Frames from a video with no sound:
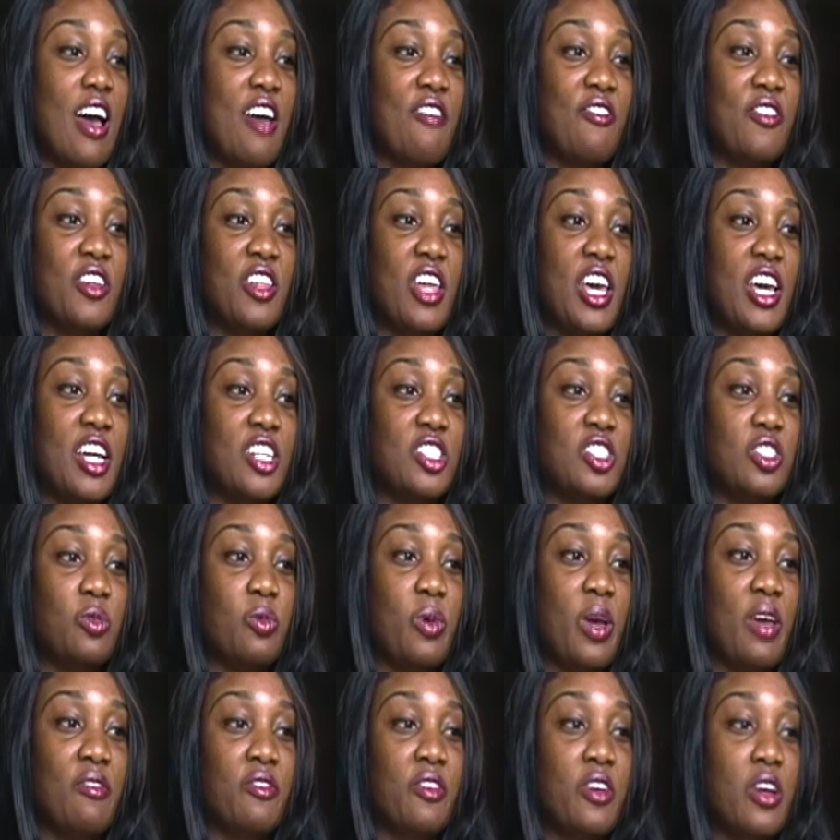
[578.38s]
I feel like I
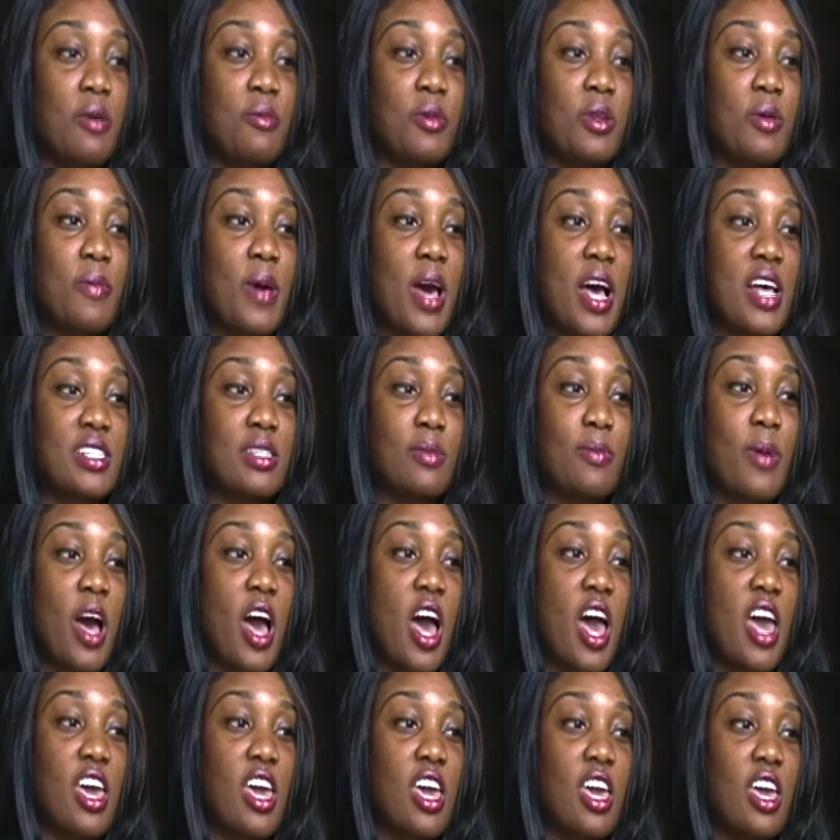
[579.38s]
should wait for him to pass
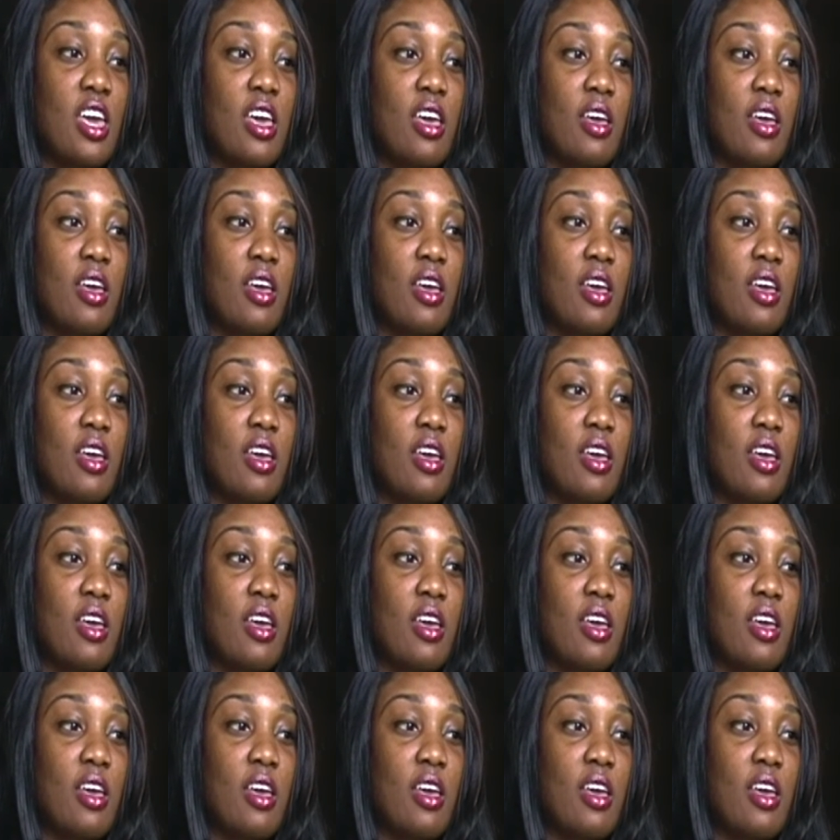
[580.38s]
by.